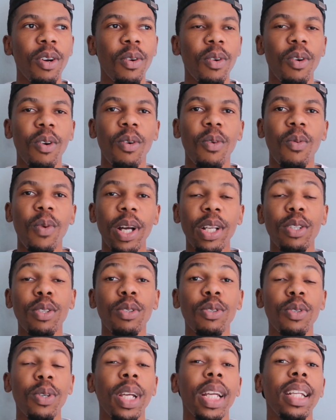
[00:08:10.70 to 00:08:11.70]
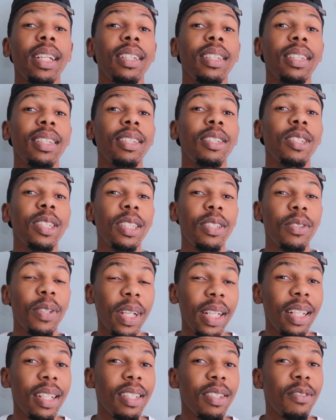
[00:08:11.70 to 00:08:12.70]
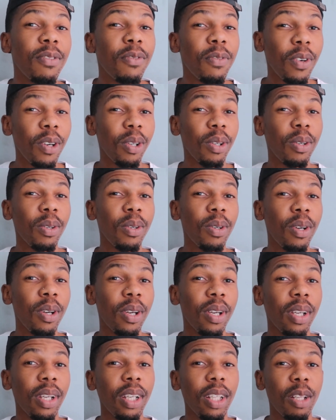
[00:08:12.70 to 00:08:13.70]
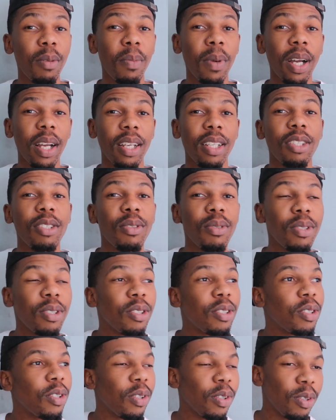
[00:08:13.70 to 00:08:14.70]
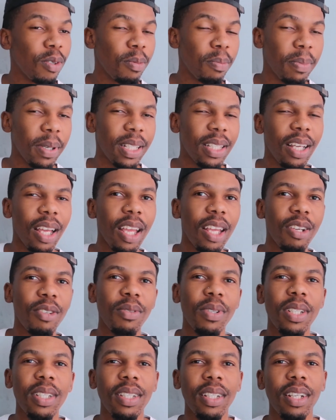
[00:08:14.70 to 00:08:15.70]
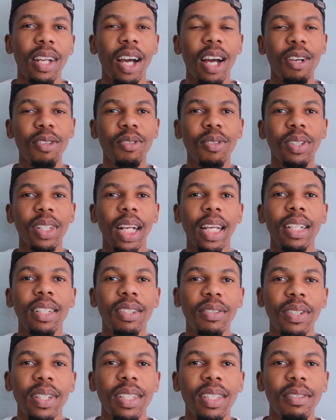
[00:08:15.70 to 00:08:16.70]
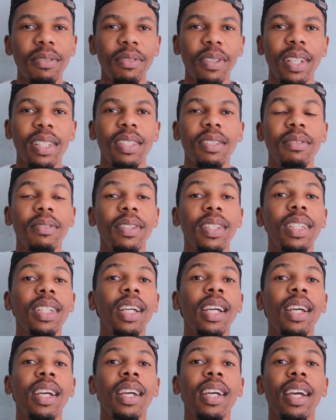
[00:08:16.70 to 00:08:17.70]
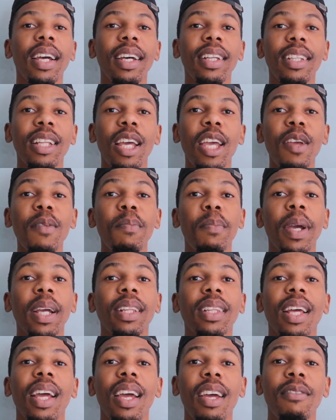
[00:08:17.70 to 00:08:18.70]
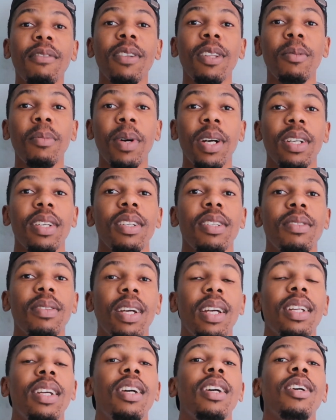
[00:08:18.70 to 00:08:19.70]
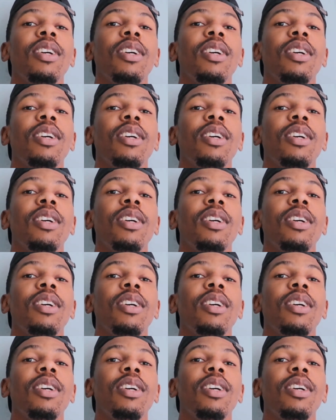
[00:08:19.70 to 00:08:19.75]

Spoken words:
or what do trend traders follow in the markets to ensure better entries, and how to ride trends effectively and the impact they have on the market, right?